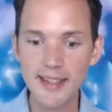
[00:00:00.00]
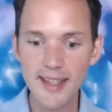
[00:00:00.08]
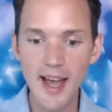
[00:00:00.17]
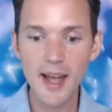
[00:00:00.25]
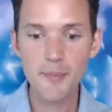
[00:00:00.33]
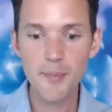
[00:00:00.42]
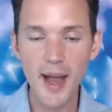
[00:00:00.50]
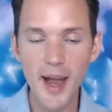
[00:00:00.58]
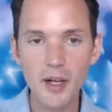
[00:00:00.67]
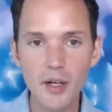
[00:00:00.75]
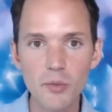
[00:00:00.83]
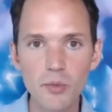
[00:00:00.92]
that
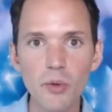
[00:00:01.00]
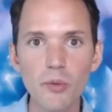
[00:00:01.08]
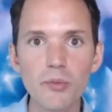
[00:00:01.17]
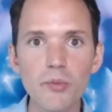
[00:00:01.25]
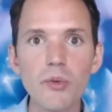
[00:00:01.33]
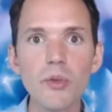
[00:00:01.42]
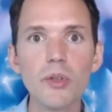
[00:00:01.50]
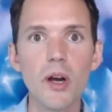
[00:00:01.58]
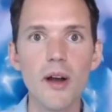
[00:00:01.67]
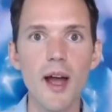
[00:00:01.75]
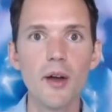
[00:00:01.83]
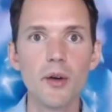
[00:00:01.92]
pattern will rule our
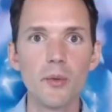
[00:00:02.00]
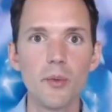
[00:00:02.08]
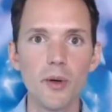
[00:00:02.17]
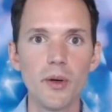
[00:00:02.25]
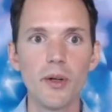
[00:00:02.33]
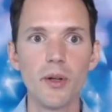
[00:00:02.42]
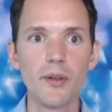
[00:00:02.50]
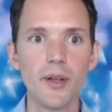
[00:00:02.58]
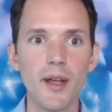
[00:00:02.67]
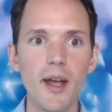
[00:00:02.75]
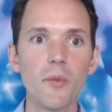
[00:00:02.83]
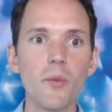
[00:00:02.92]
outer world
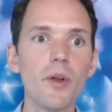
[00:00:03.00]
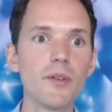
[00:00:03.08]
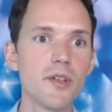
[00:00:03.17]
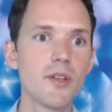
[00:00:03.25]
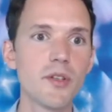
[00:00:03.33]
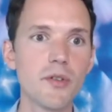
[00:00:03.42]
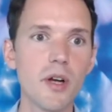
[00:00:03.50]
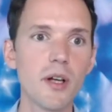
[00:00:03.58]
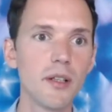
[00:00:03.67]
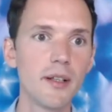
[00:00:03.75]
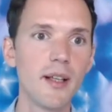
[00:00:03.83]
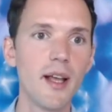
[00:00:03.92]
and we'll just
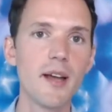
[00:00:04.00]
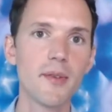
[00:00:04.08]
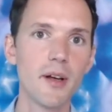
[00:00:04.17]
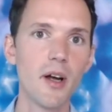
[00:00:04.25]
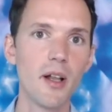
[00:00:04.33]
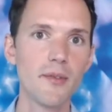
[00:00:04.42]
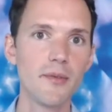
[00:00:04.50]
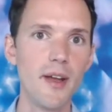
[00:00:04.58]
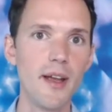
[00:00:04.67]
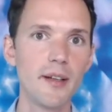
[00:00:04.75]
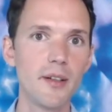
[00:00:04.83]
struggle on life and call it fate.